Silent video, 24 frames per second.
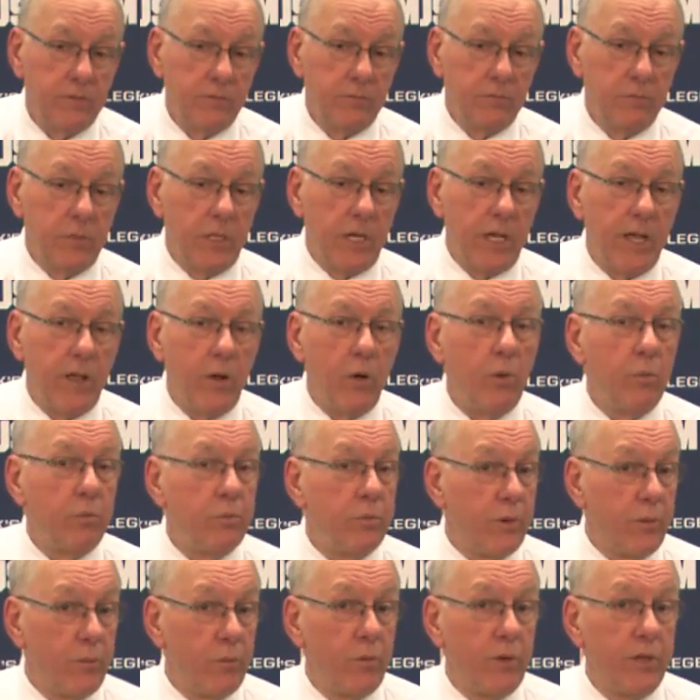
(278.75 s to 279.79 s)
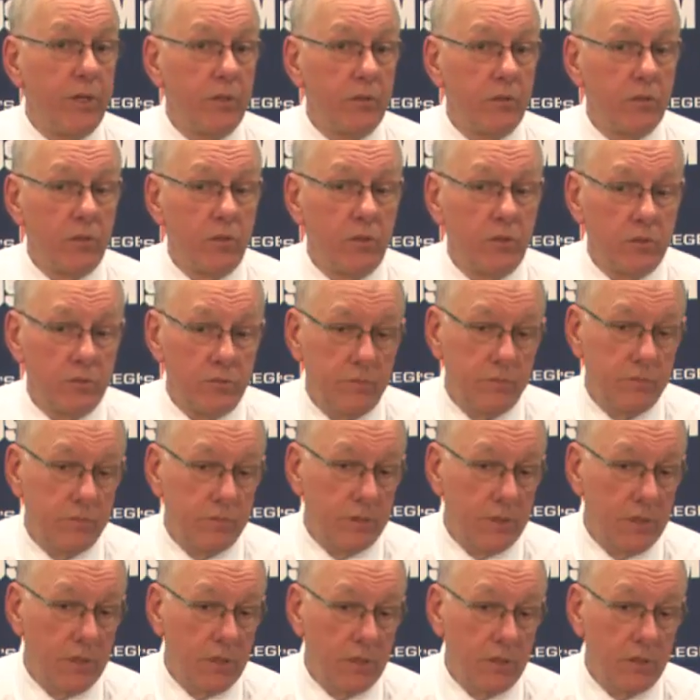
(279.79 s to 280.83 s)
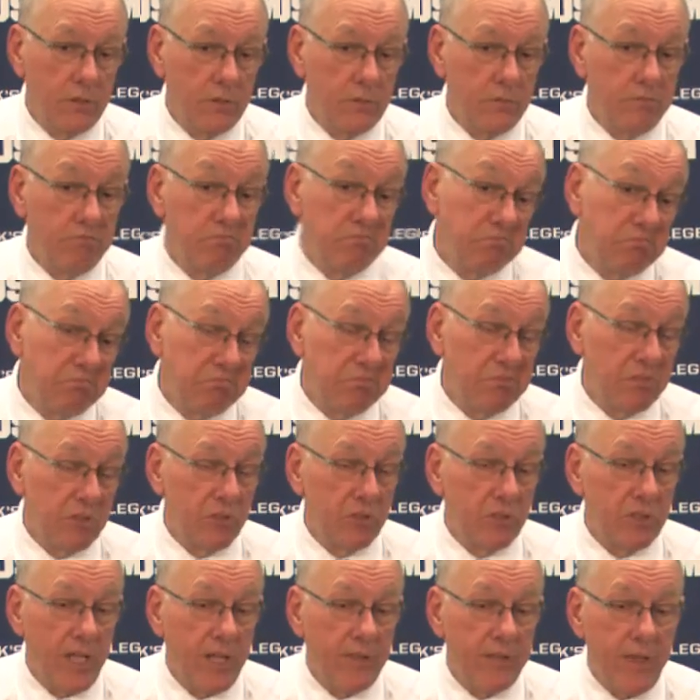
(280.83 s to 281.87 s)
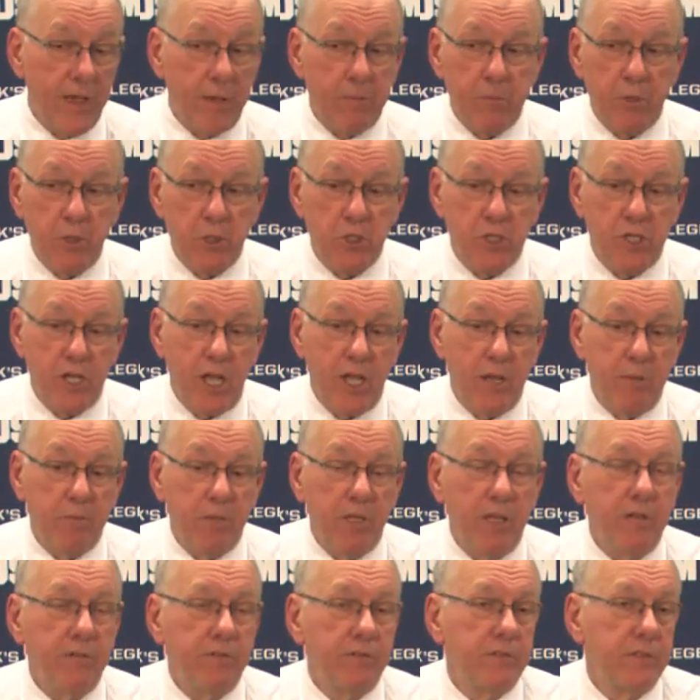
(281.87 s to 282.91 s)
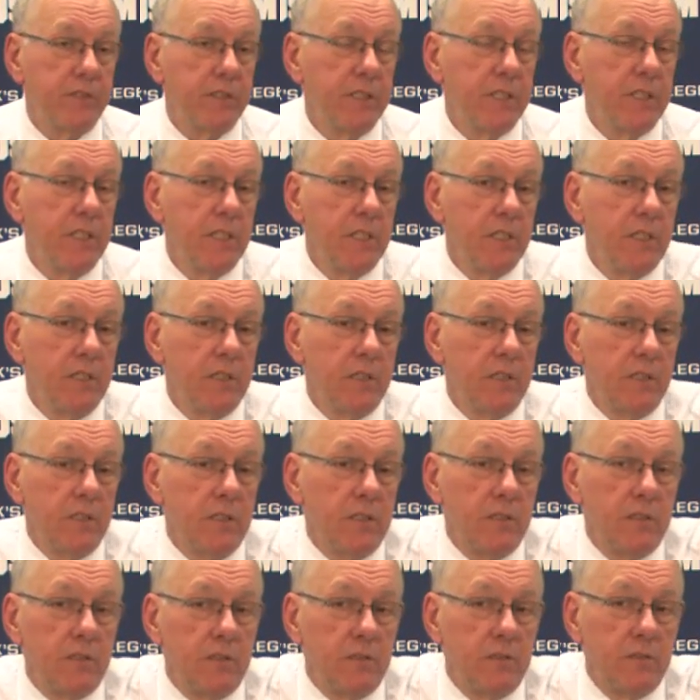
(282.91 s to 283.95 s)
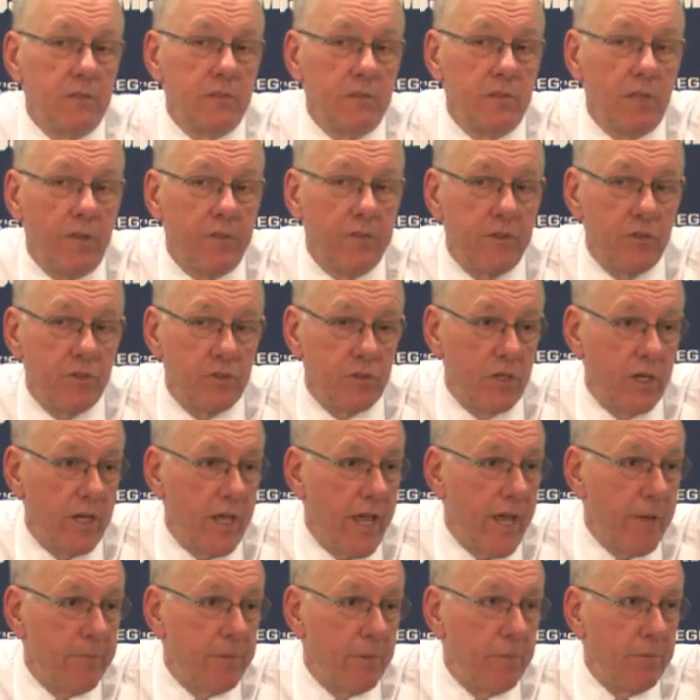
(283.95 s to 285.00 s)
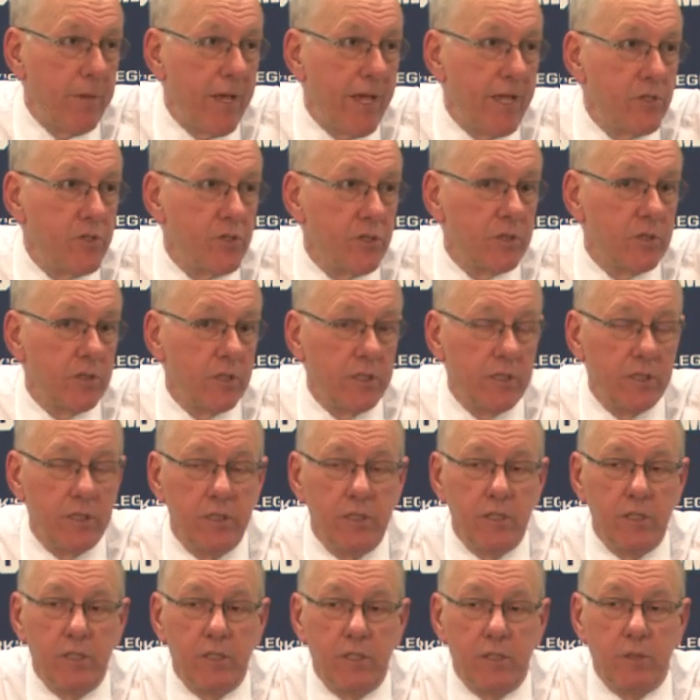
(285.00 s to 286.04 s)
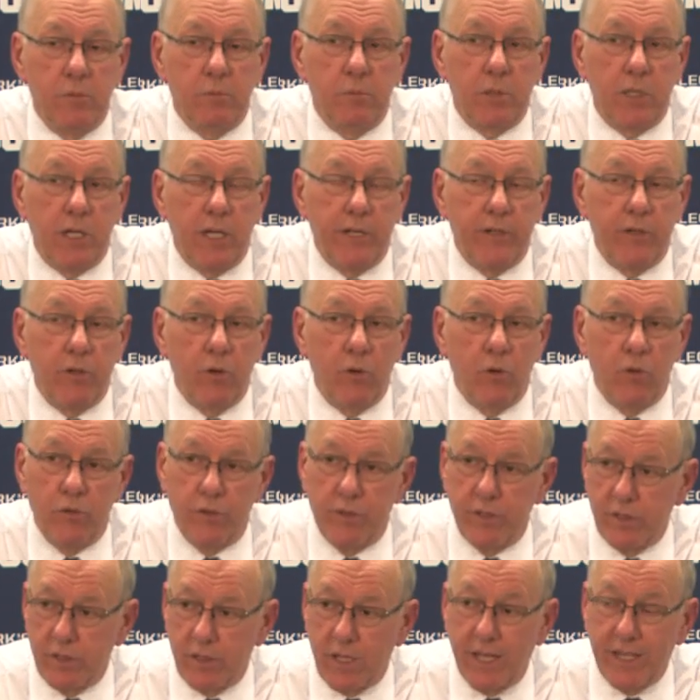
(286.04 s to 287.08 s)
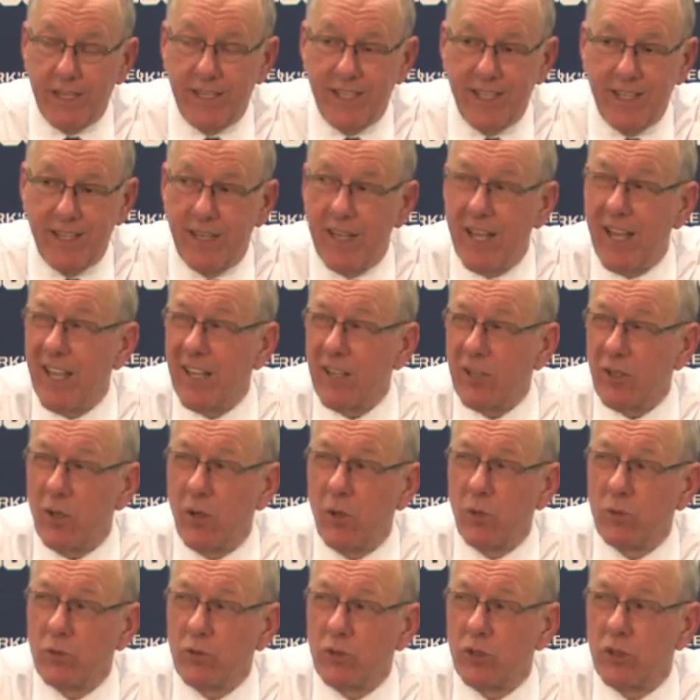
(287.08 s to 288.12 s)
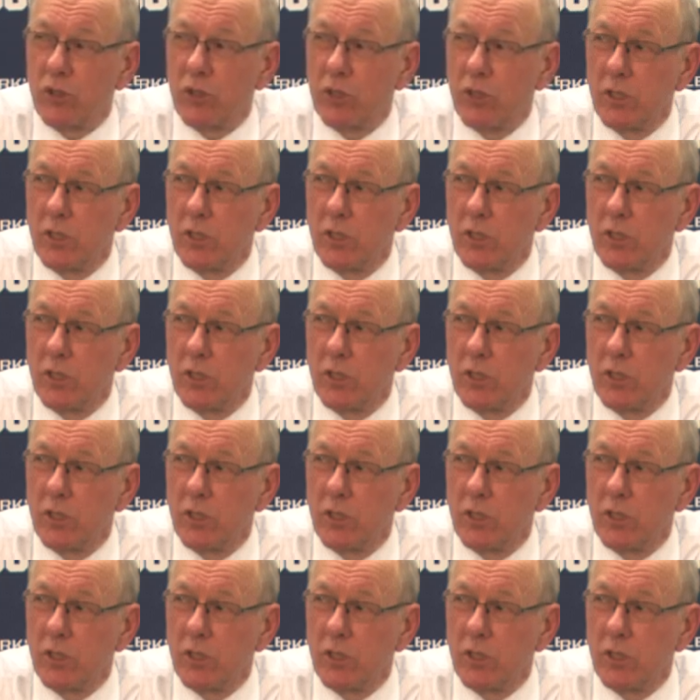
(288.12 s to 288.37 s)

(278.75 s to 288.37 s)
but I hope we will learn. Um, there's not that much time left. Uh, nothing's going to happen magically, but I know that I cannot coach